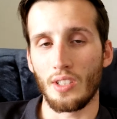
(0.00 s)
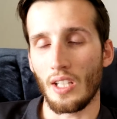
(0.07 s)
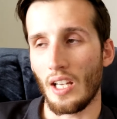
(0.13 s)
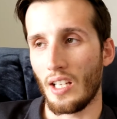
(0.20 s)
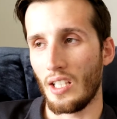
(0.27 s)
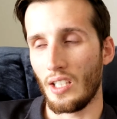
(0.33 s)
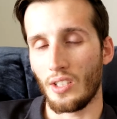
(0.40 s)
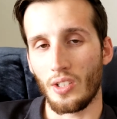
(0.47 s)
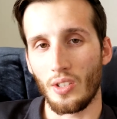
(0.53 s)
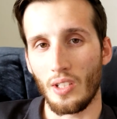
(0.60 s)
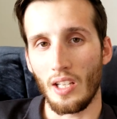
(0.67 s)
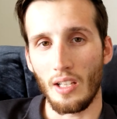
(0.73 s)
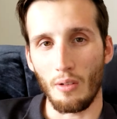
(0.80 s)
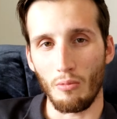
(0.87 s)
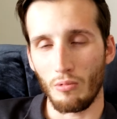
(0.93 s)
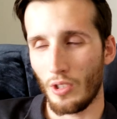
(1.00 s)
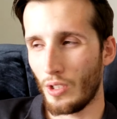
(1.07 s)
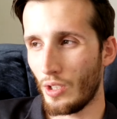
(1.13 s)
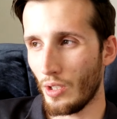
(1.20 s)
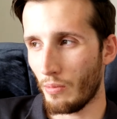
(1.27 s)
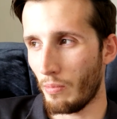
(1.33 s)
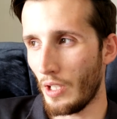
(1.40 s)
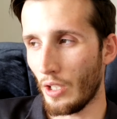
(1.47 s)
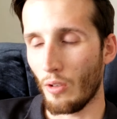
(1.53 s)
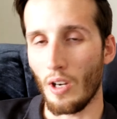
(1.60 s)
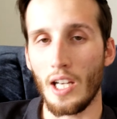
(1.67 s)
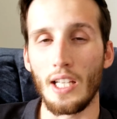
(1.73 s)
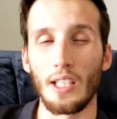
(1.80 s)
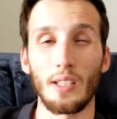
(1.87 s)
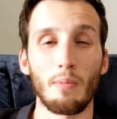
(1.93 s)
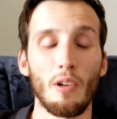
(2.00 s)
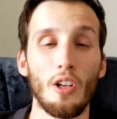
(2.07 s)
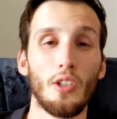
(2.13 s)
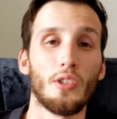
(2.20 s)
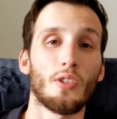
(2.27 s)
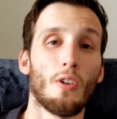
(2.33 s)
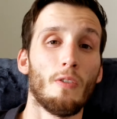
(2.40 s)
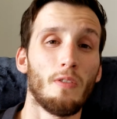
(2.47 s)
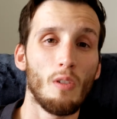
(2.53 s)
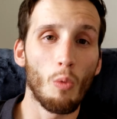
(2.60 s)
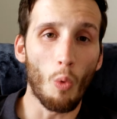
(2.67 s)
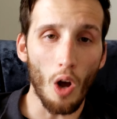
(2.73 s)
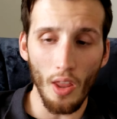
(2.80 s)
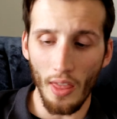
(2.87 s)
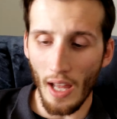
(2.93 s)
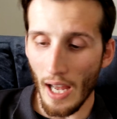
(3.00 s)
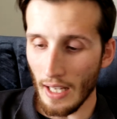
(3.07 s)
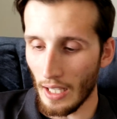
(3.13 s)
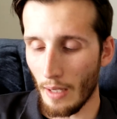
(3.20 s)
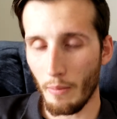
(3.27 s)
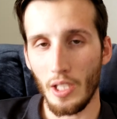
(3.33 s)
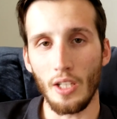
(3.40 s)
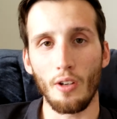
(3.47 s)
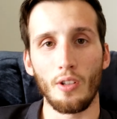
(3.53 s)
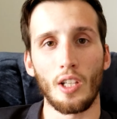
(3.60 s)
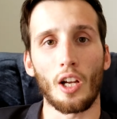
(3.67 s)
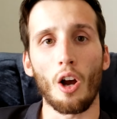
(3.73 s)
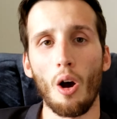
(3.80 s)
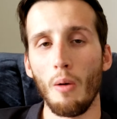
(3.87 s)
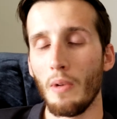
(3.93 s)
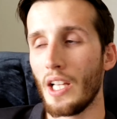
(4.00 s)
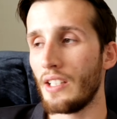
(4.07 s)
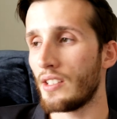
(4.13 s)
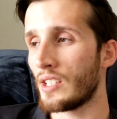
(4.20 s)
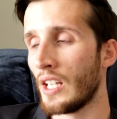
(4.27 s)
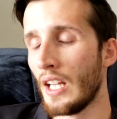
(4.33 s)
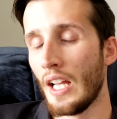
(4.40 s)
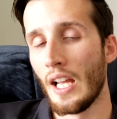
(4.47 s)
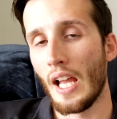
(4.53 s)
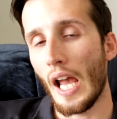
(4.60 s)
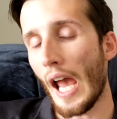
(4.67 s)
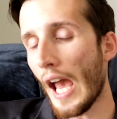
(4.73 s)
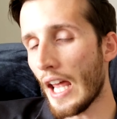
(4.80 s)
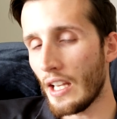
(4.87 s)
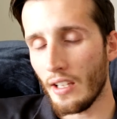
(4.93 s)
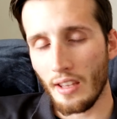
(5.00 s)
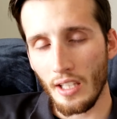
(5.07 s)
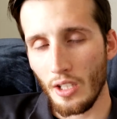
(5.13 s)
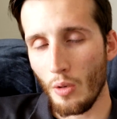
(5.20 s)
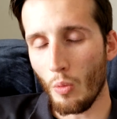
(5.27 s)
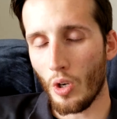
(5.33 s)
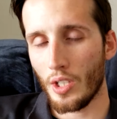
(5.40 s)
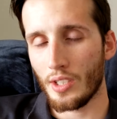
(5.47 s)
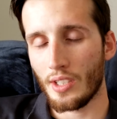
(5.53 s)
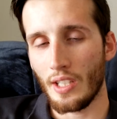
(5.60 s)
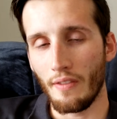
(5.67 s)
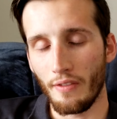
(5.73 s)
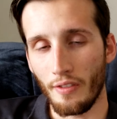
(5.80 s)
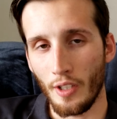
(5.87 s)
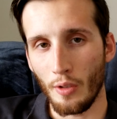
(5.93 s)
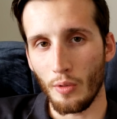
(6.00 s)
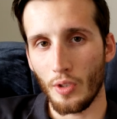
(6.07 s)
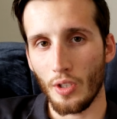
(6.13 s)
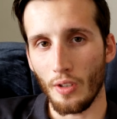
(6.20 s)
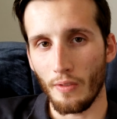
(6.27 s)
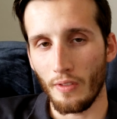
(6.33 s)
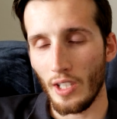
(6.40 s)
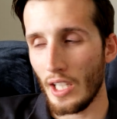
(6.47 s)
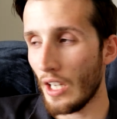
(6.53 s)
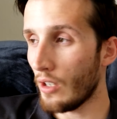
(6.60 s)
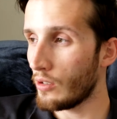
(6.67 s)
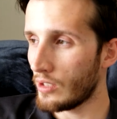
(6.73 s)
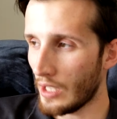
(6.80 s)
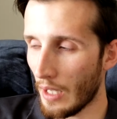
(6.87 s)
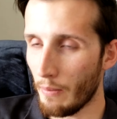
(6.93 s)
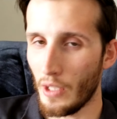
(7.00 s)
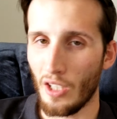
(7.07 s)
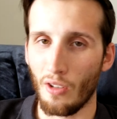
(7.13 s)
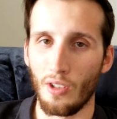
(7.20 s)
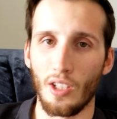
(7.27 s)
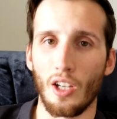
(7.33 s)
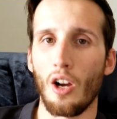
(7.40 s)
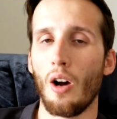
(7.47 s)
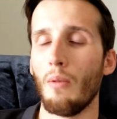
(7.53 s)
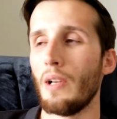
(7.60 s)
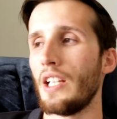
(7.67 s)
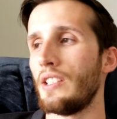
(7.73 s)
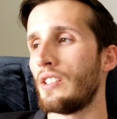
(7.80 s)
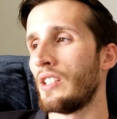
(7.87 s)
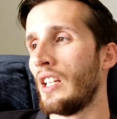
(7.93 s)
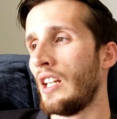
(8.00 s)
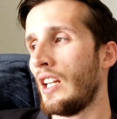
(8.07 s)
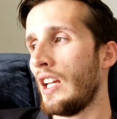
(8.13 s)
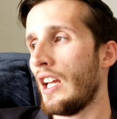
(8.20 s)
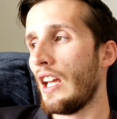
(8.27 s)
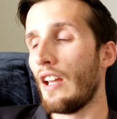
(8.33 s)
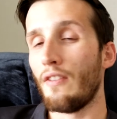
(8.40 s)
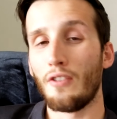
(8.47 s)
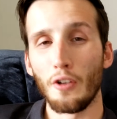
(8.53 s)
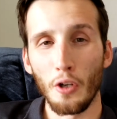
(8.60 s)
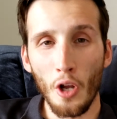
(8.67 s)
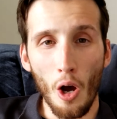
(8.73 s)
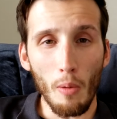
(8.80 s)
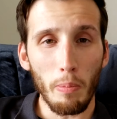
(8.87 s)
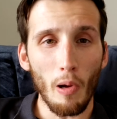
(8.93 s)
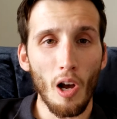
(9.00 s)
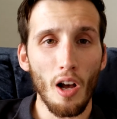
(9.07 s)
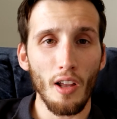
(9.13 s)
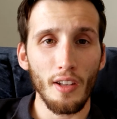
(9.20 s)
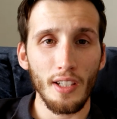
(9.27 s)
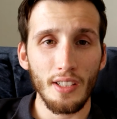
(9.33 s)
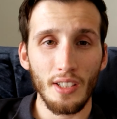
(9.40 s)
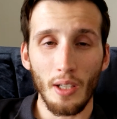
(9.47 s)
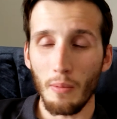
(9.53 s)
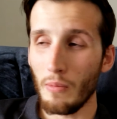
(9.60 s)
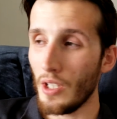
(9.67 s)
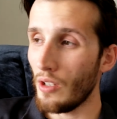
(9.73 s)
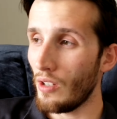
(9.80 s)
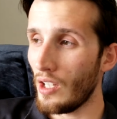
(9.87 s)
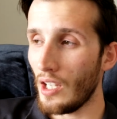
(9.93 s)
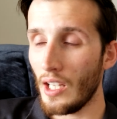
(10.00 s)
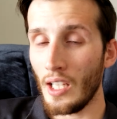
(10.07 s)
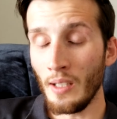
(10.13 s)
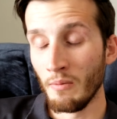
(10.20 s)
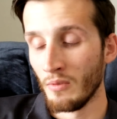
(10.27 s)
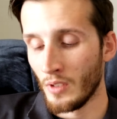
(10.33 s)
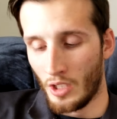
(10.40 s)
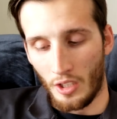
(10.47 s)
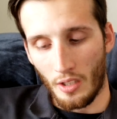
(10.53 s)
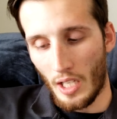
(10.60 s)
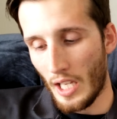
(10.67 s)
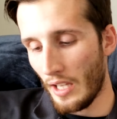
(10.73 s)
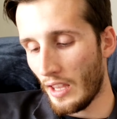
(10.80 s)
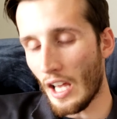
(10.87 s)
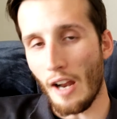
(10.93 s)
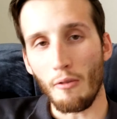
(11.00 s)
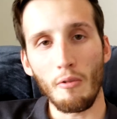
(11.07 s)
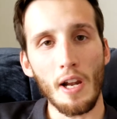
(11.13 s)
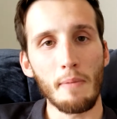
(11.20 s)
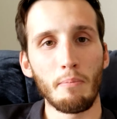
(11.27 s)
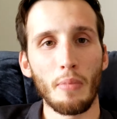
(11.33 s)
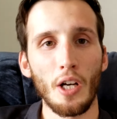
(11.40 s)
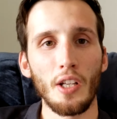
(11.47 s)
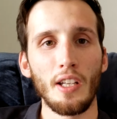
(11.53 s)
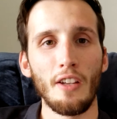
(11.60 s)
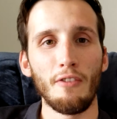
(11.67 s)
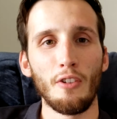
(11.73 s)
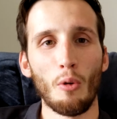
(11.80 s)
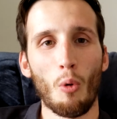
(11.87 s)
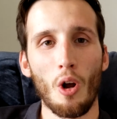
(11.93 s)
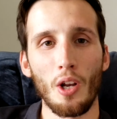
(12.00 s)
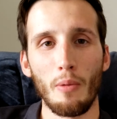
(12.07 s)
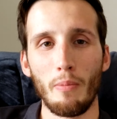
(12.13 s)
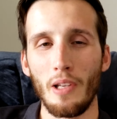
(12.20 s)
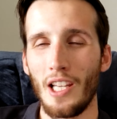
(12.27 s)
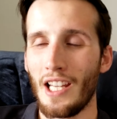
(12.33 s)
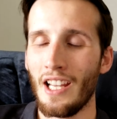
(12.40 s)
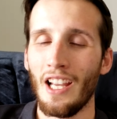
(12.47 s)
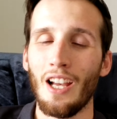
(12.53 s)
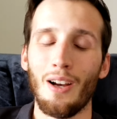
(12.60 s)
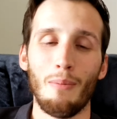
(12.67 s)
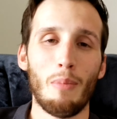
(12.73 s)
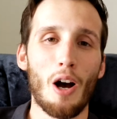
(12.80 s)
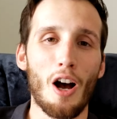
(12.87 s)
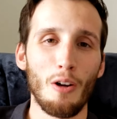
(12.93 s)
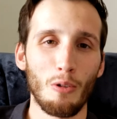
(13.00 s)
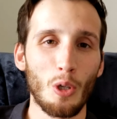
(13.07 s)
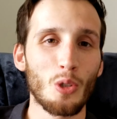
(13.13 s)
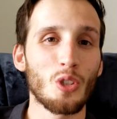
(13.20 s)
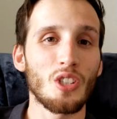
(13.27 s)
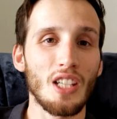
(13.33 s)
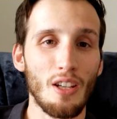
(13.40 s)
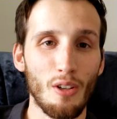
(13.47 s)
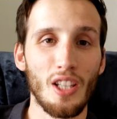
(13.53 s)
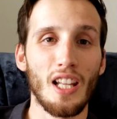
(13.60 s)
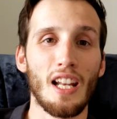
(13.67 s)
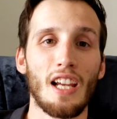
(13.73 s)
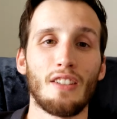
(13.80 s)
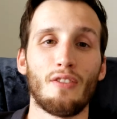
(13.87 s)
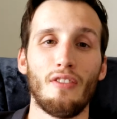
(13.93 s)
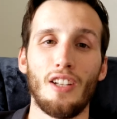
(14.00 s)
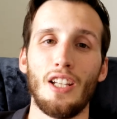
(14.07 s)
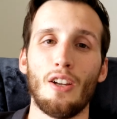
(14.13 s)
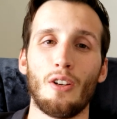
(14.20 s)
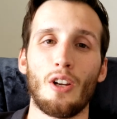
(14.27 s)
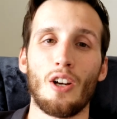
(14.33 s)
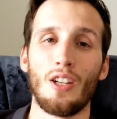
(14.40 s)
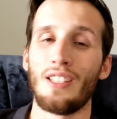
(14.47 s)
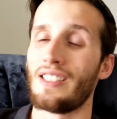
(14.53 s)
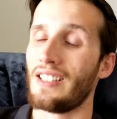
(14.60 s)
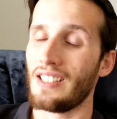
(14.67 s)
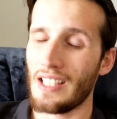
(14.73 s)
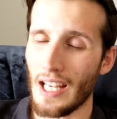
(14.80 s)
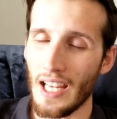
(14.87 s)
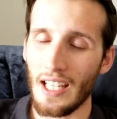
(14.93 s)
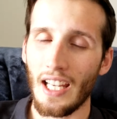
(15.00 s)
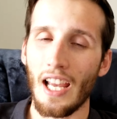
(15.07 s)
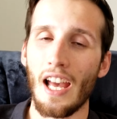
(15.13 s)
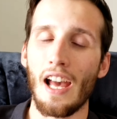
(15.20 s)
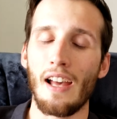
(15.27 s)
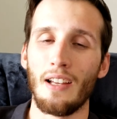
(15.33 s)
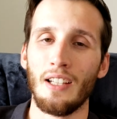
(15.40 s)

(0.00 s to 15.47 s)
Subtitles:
and it would just be a great experience. So if you want that, let me know in the comments. Anything you want to see in future videos, let me know in the comments. If you're not part of this community, hit that red button if you want to be. But I will see you in the next video, guys. Take care.